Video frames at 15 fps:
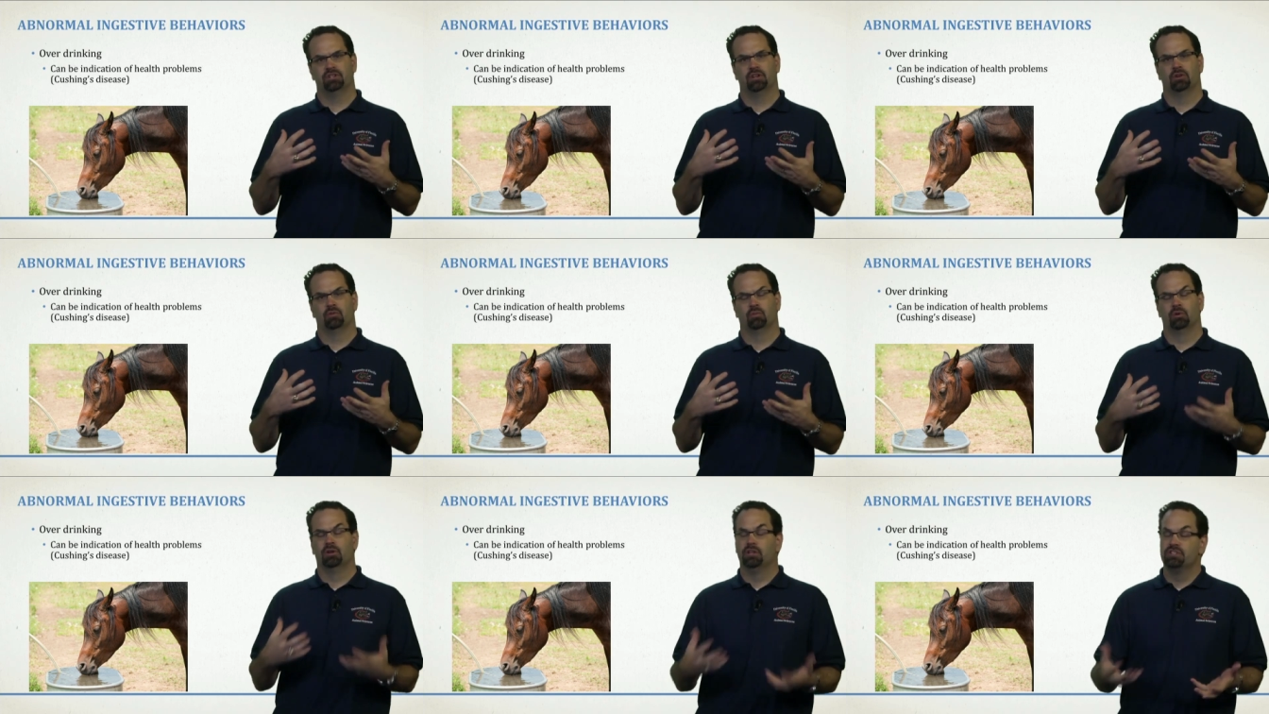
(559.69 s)

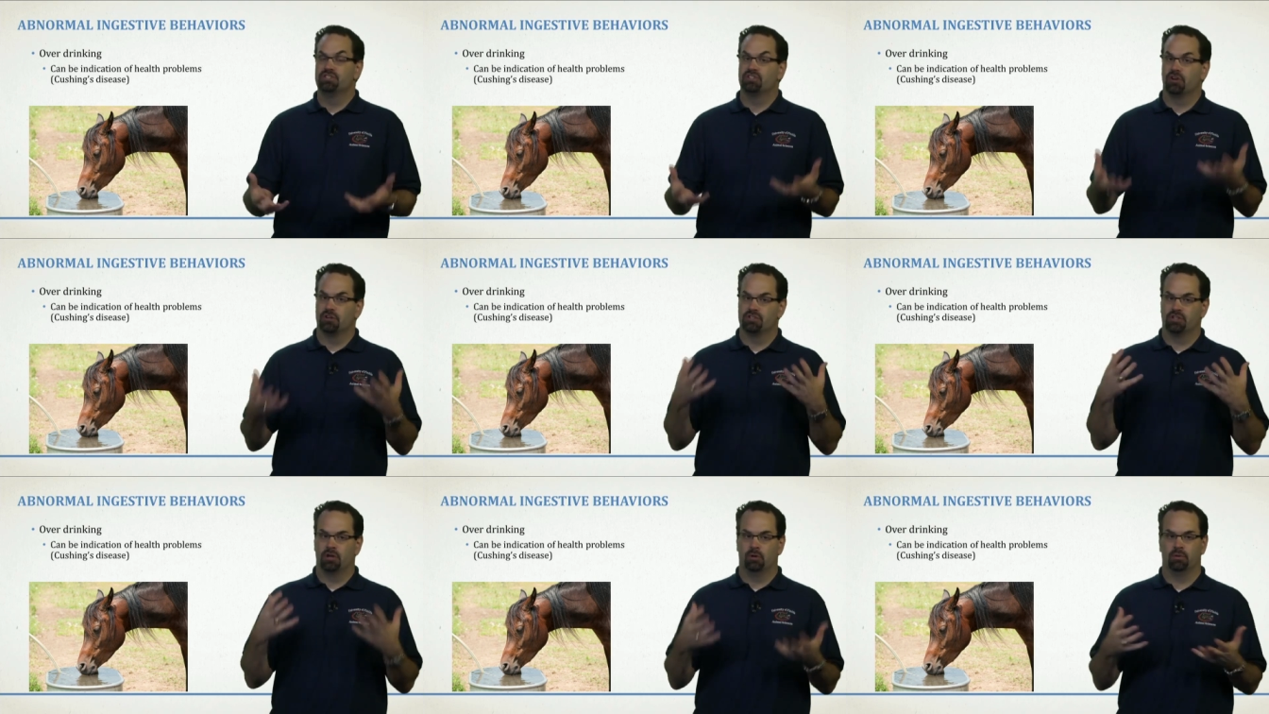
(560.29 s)
really
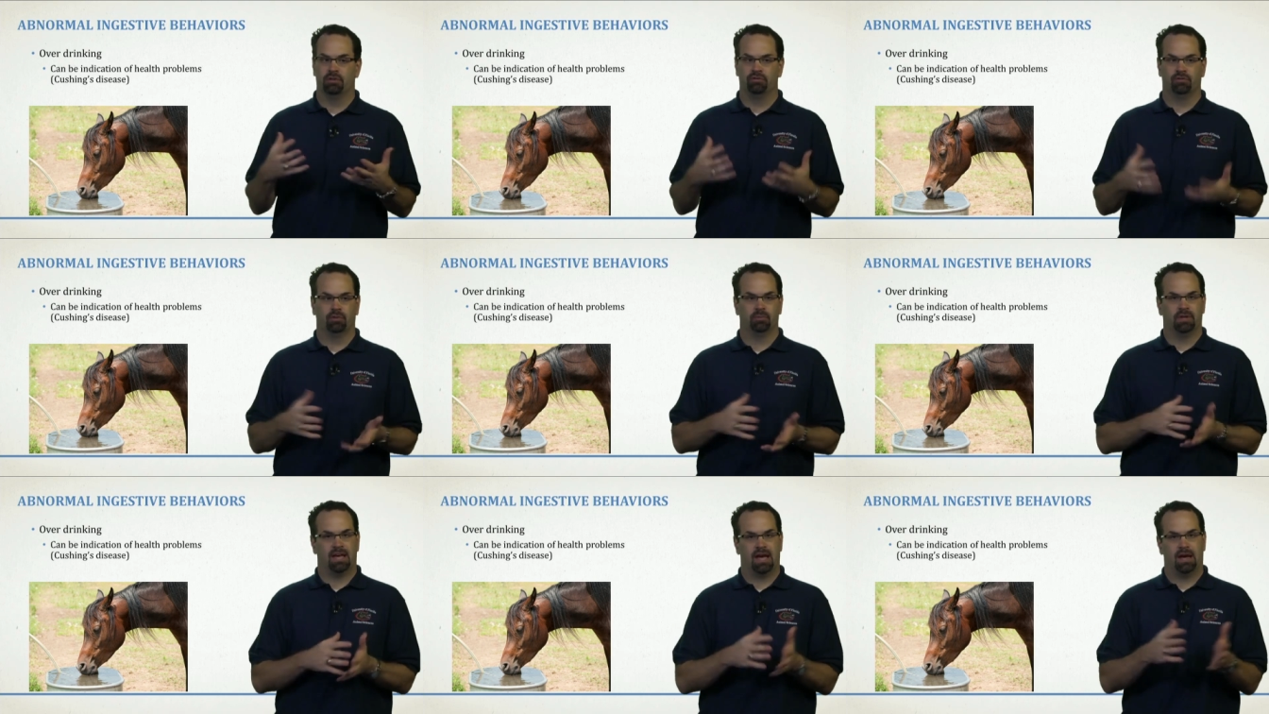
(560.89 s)
starts going
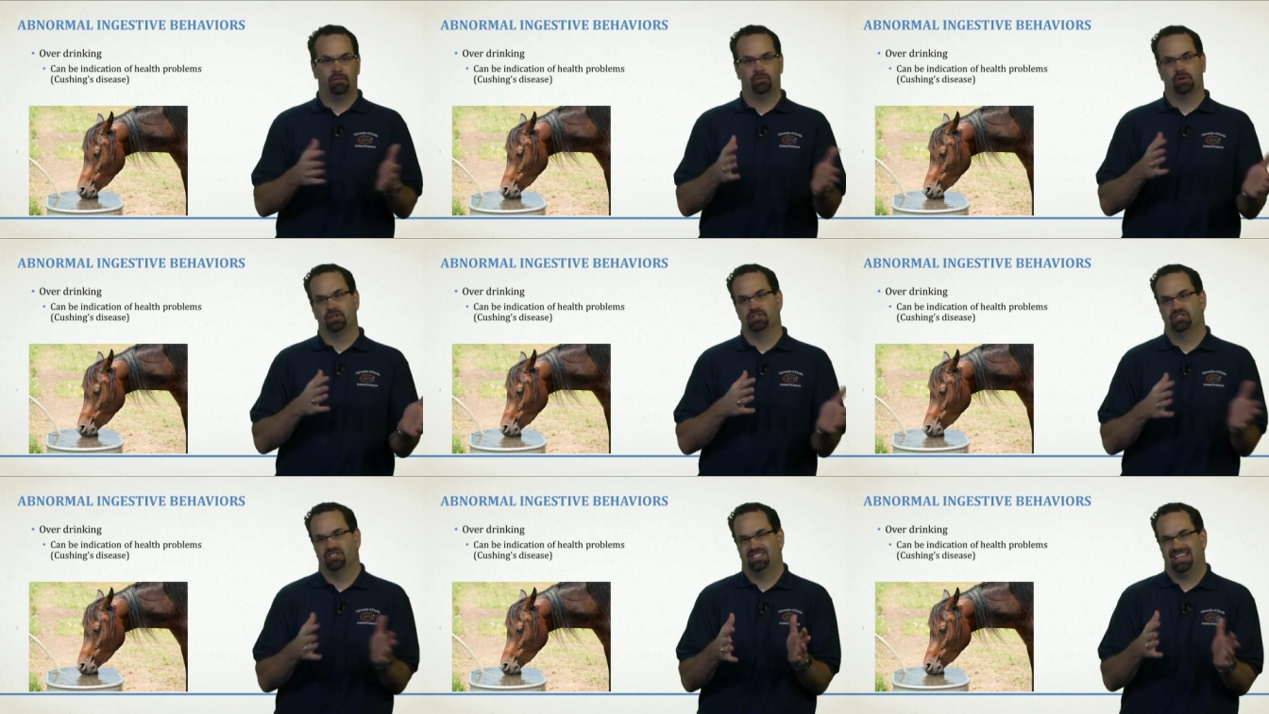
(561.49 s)
from the
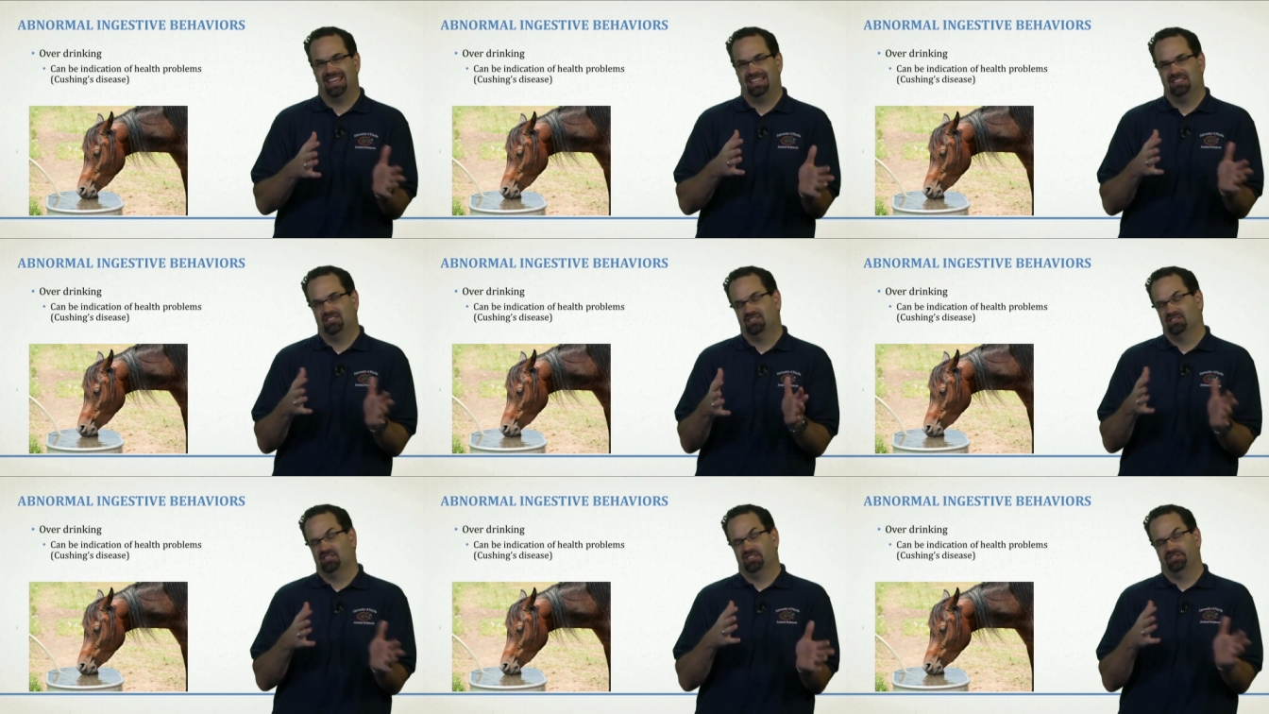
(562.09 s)
average
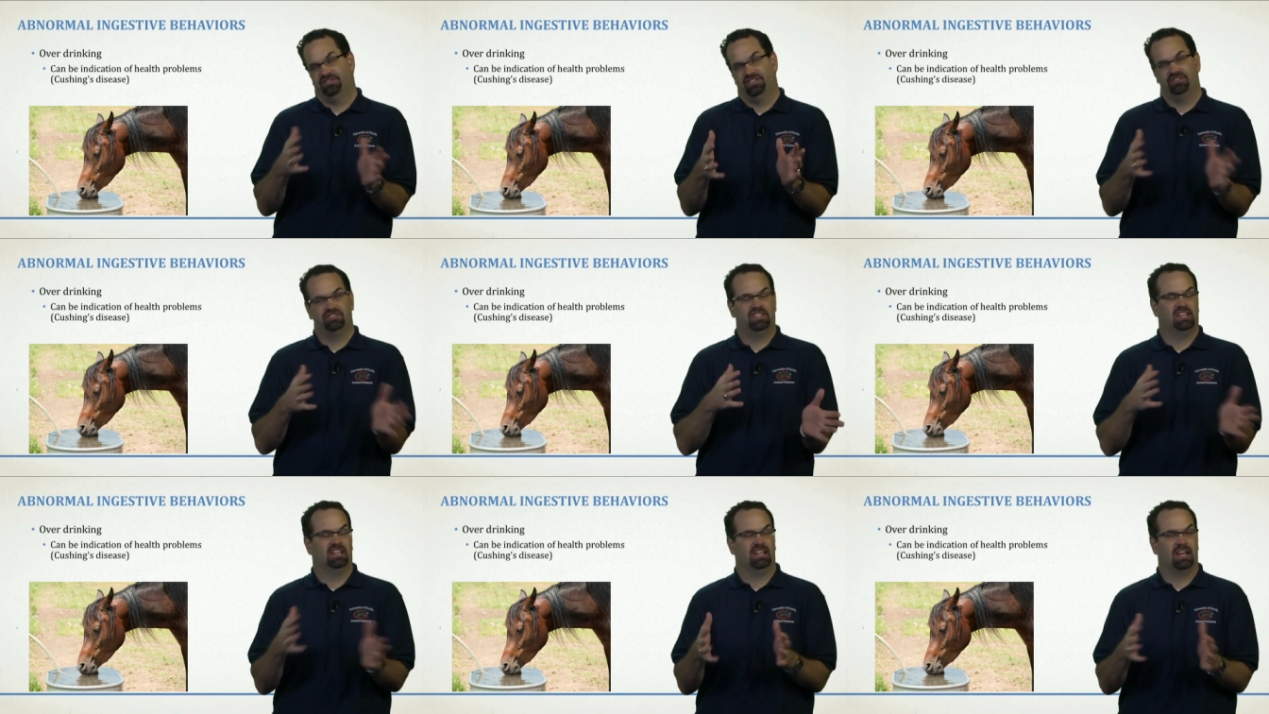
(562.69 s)
10 to
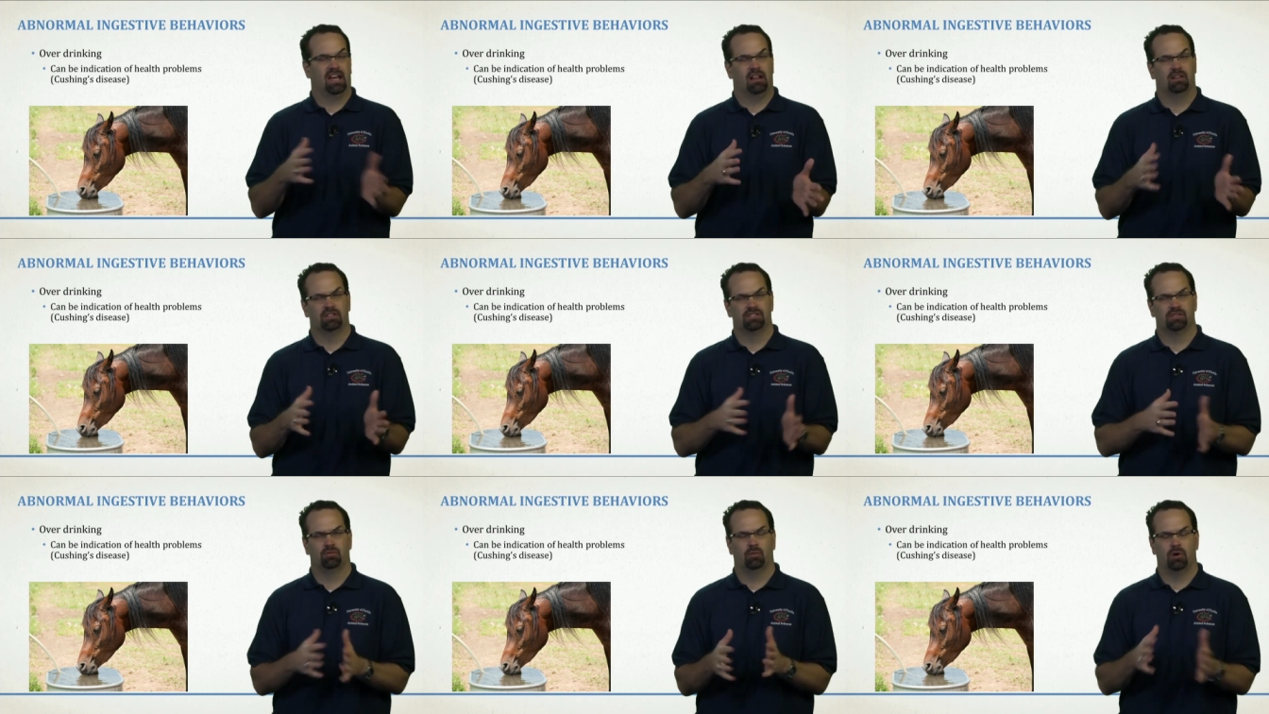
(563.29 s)
15
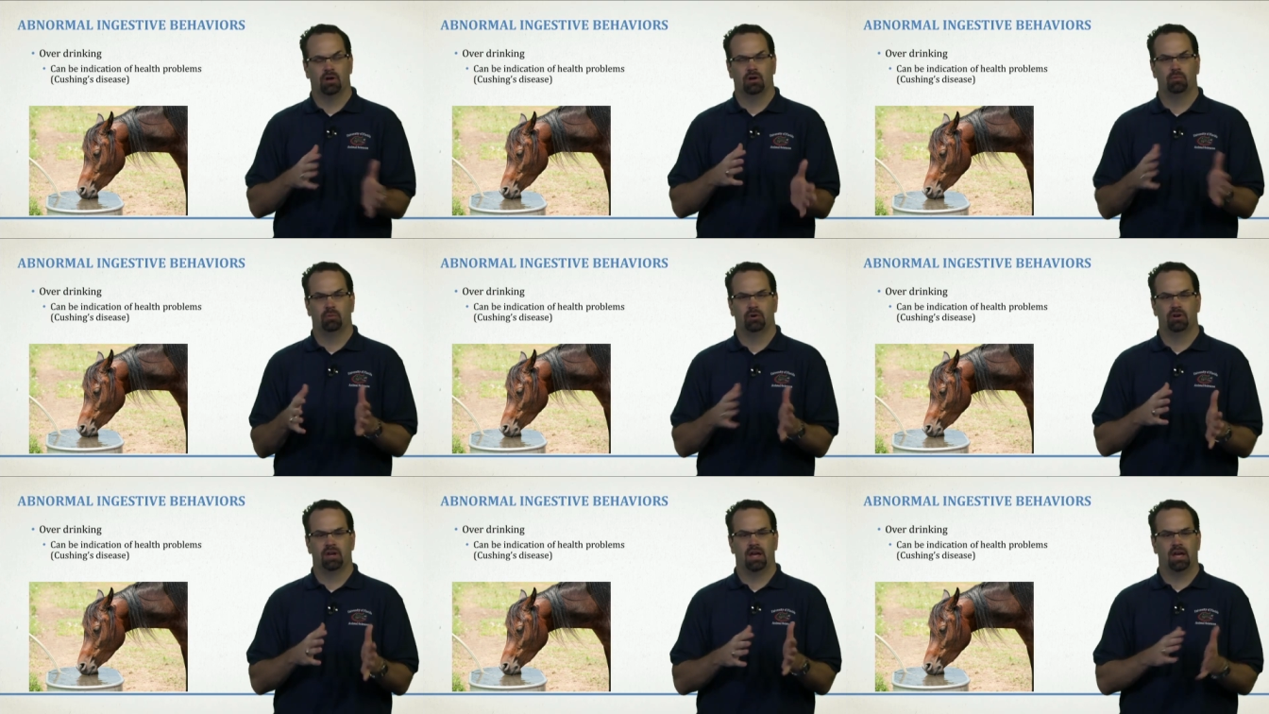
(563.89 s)
gallons of water
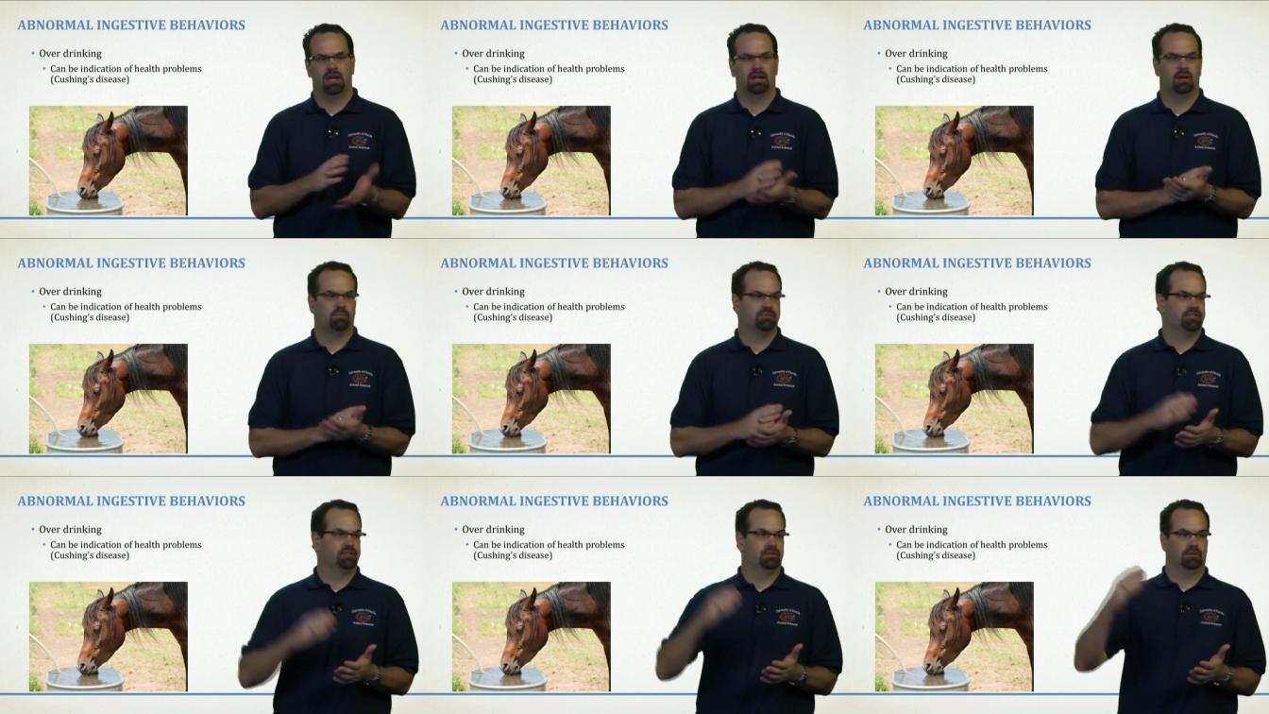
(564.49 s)
per day up
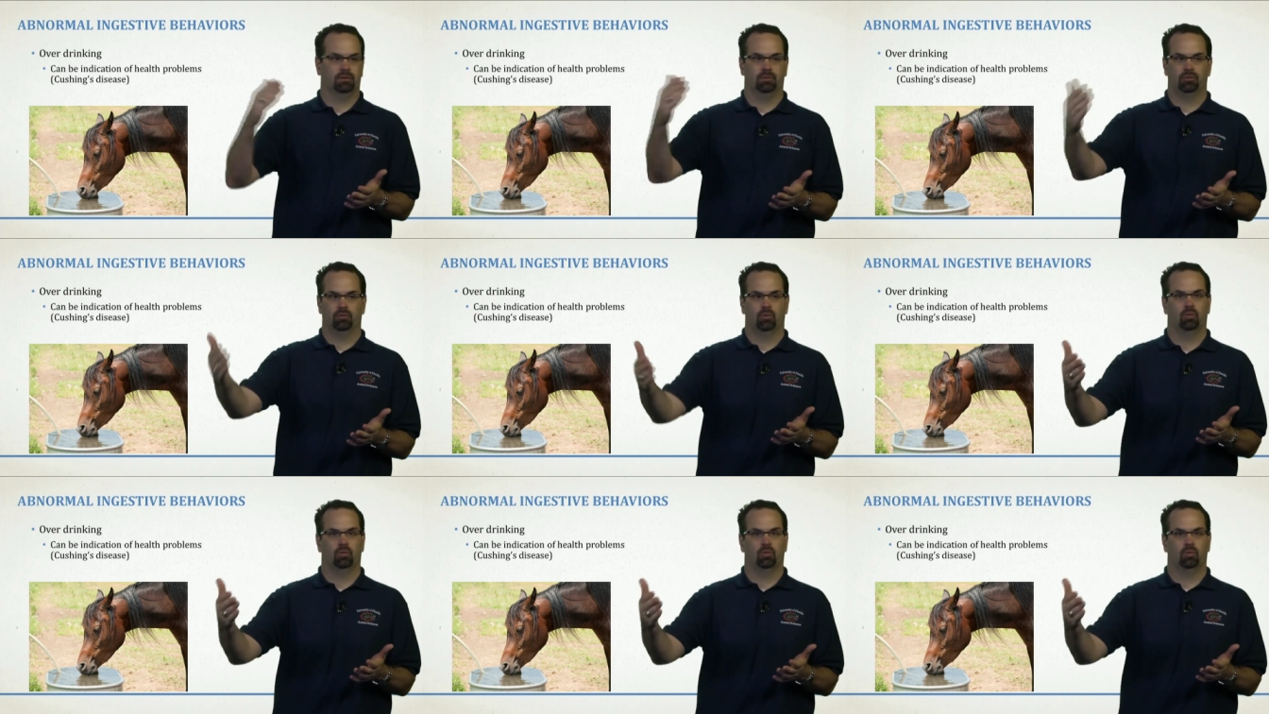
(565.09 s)
to